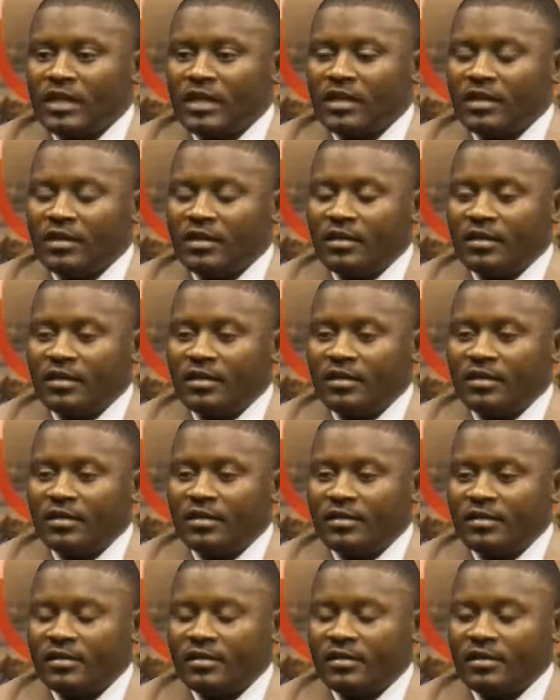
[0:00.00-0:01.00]

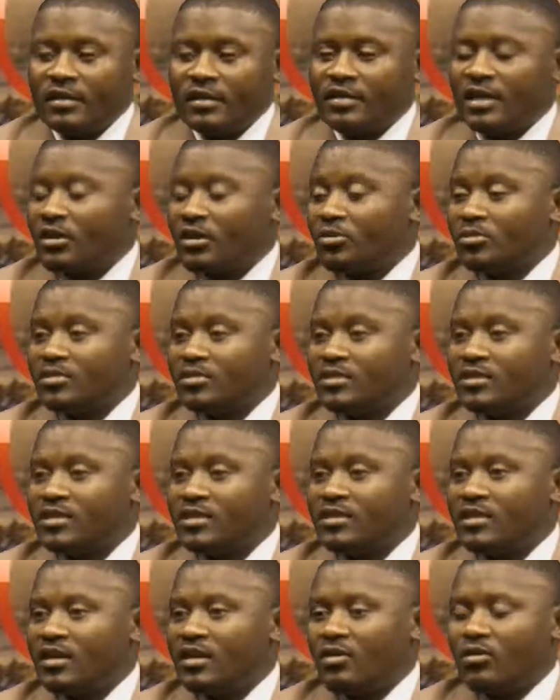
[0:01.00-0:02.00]
Red Arrows
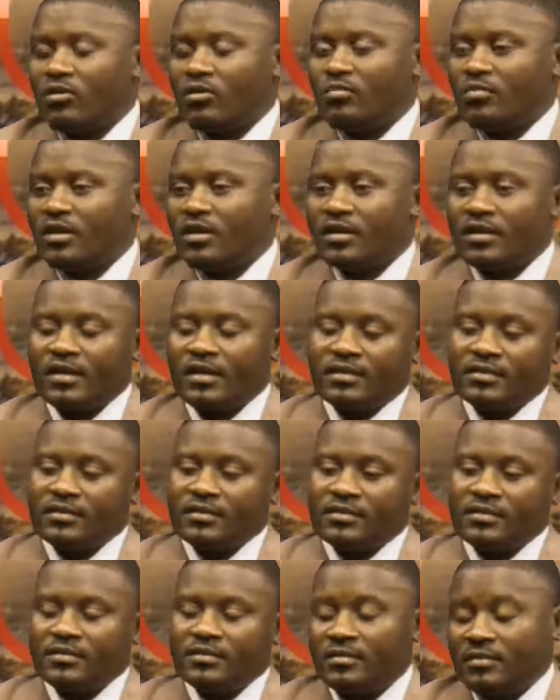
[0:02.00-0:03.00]
did their homework and
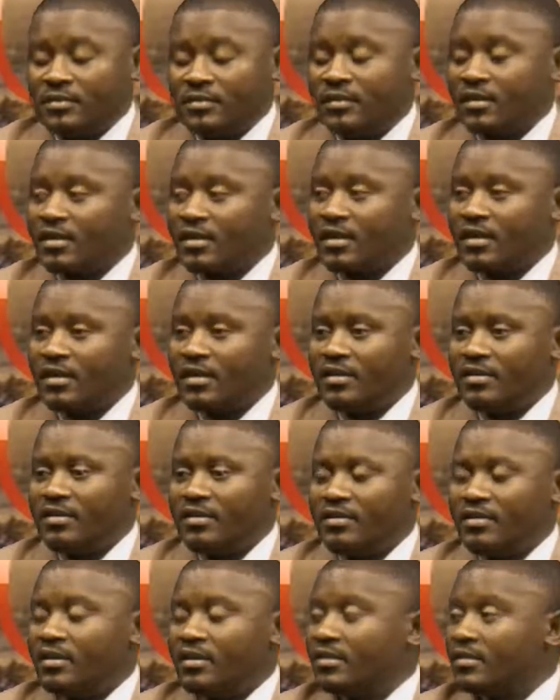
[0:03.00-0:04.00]
they carried the
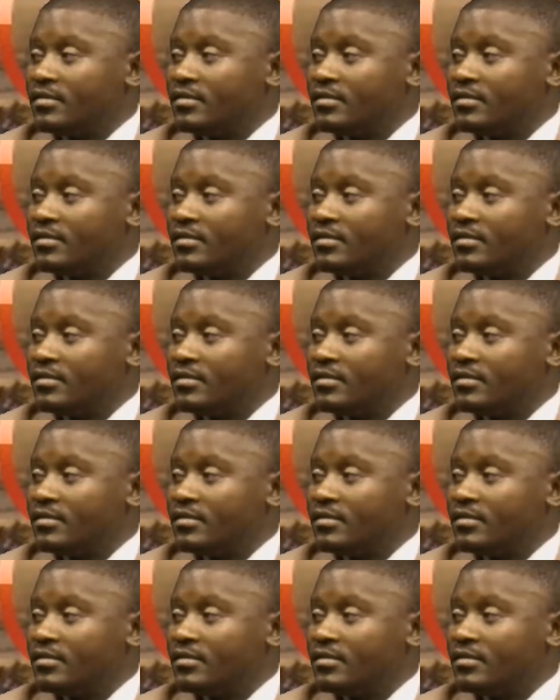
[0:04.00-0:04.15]
day.